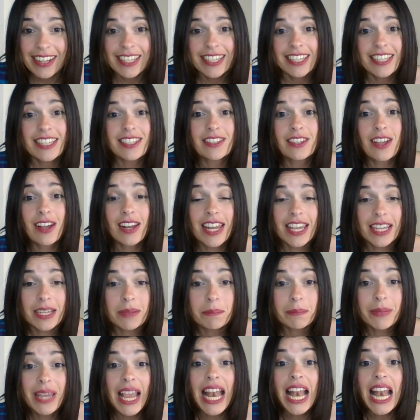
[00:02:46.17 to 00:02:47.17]
It's not like
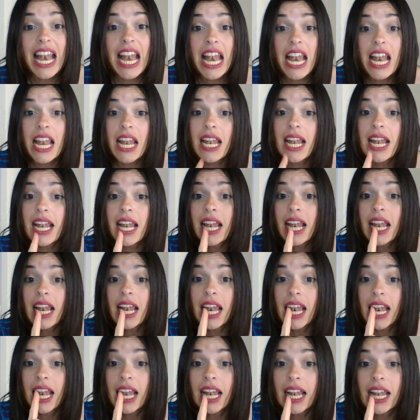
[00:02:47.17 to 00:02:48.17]

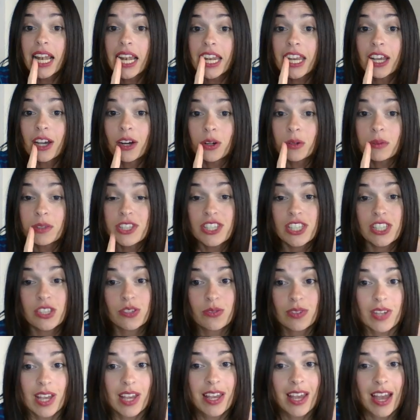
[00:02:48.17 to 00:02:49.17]
million, which
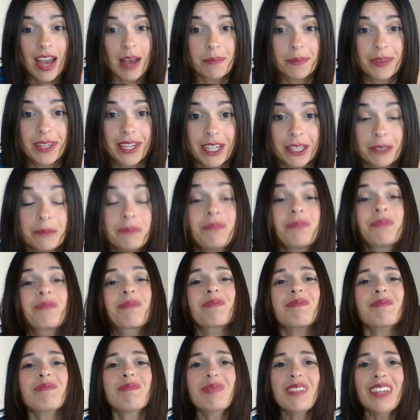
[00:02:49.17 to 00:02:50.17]
is up there.
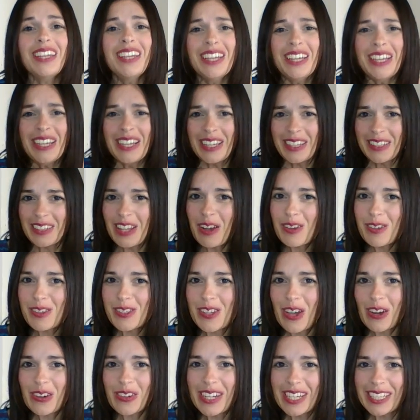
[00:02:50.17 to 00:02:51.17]
Now,
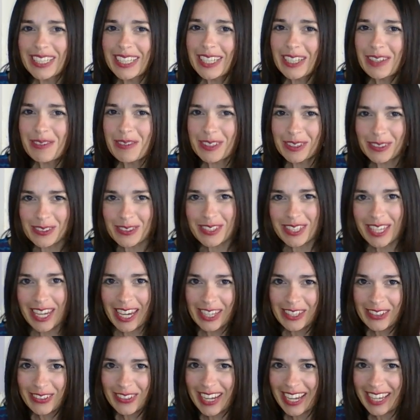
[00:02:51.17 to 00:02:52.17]
sorry, I didn't want to
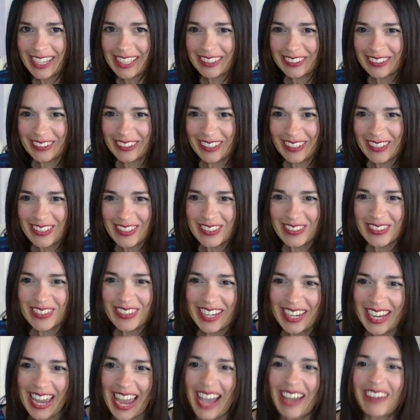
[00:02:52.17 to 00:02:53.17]
scare you getting too close to
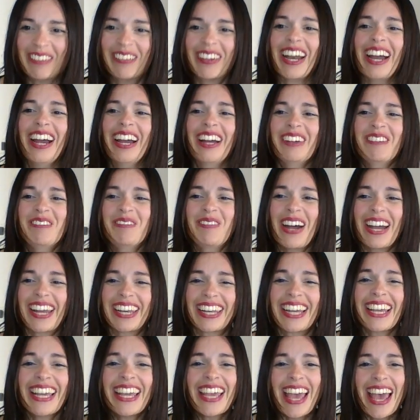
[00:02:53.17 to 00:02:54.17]
the camera,
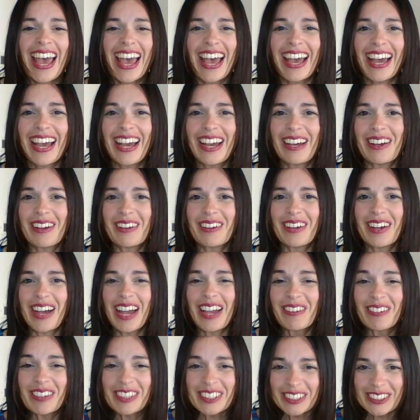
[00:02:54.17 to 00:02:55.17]
but
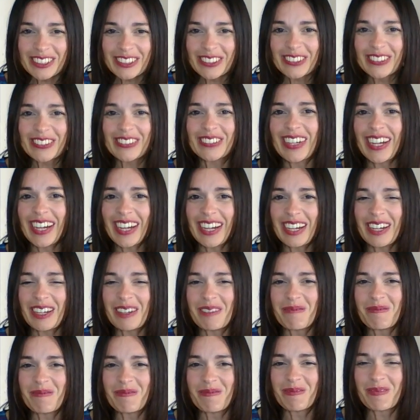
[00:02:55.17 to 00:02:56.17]
I want to
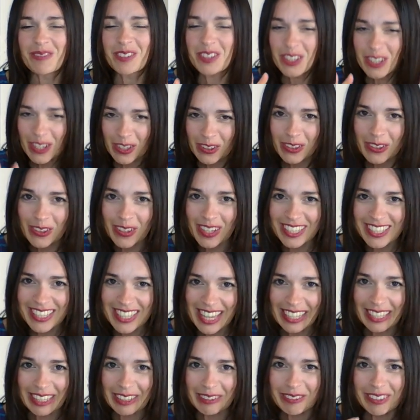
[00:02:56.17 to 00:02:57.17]
show you
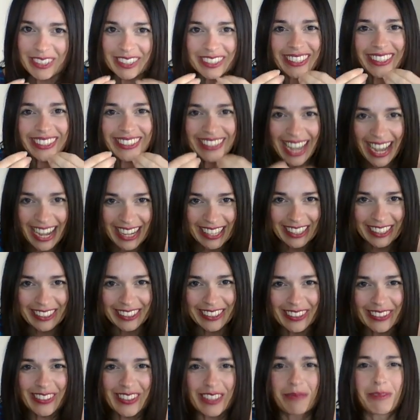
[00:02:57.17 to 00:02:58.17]
exactly where the tongue
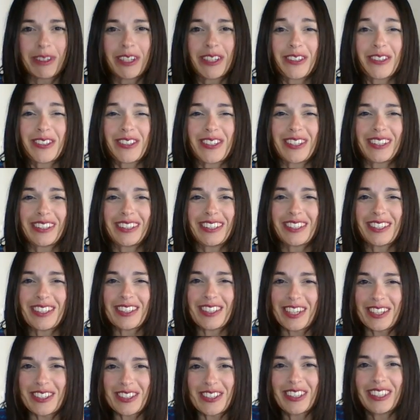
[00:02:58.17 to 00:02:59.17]
goes because this
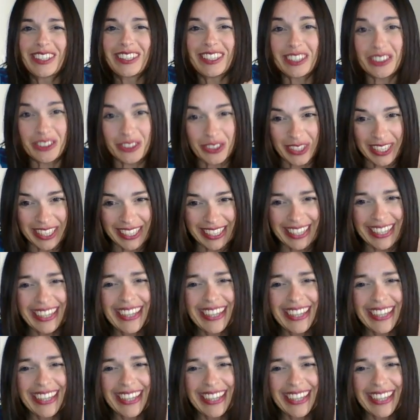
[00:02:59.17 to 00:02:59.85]
is actually the trick.